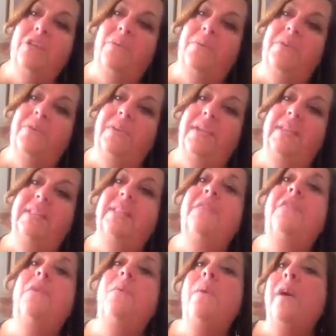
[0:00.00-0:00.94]
you with things
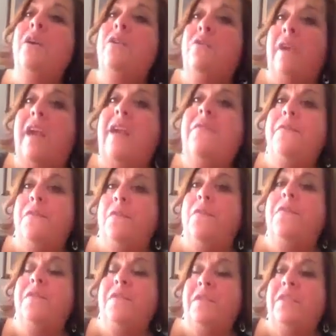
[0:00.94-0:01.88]
if you are grateful
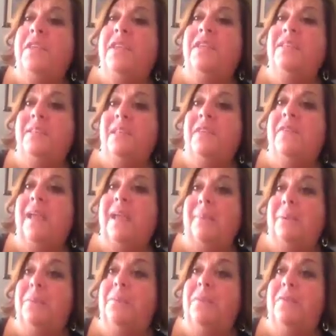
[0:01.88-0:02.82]
for the things that have
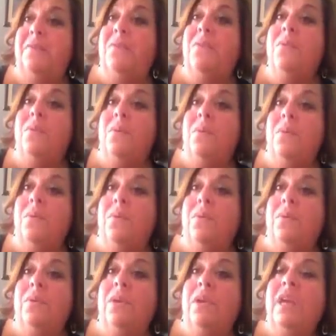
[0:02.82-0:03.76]
happened before.
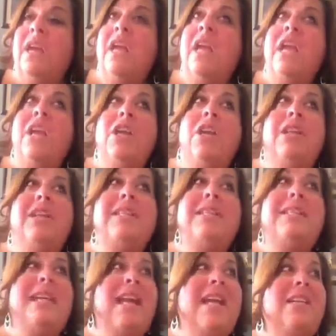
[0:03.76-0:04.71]
You need to
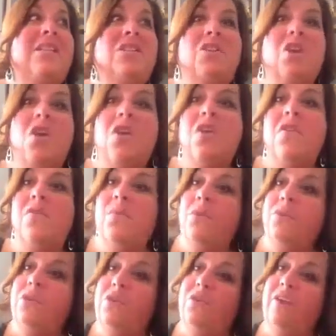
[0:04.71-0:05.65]
take stock of
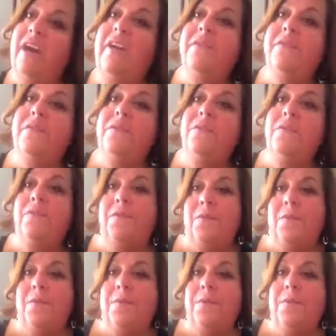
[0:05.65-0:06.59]
what you're grateful
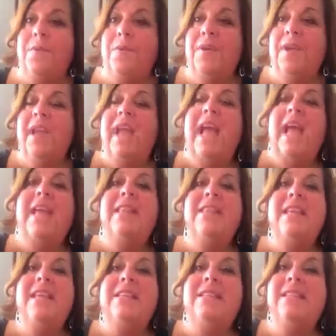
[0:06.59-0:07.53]
for
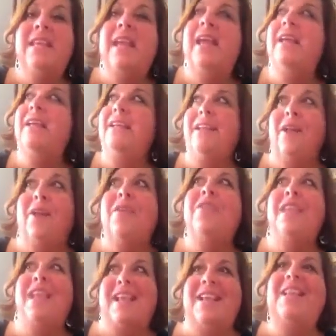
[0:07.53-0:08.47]
and then say,
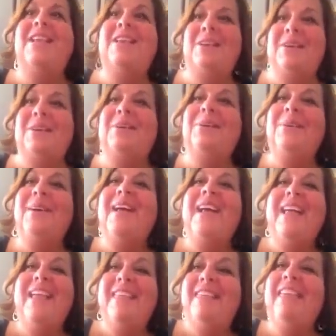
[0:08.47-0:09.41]
thank you.
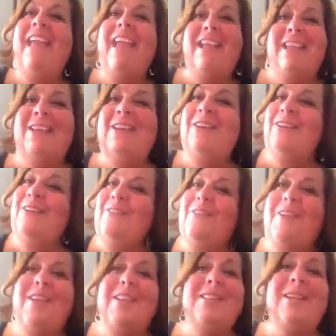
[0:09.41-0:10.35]
Thank you,
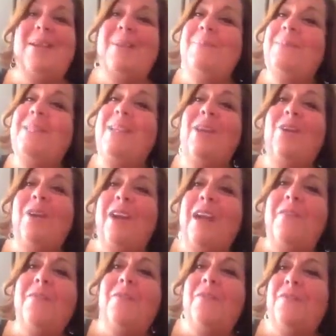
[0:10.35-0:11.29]
universe. I'm so
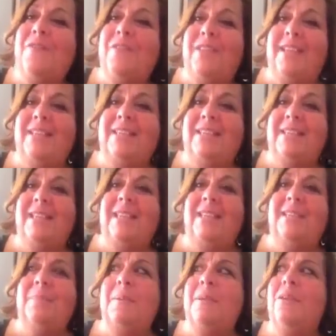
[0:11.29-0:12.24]
grateful for these
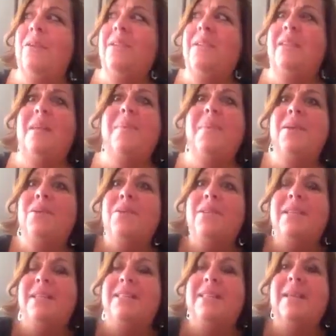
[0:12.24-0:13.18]
things because, oh my
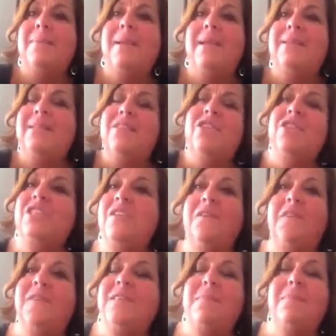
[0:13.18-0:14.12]
goodness, they make such a
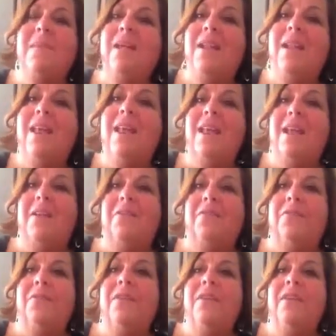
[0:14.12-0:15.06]
difference in my
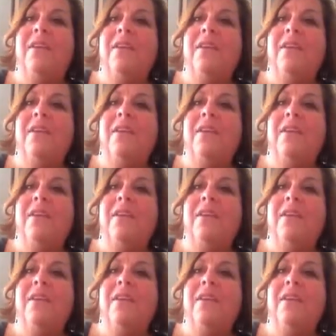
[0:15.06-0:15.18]
life.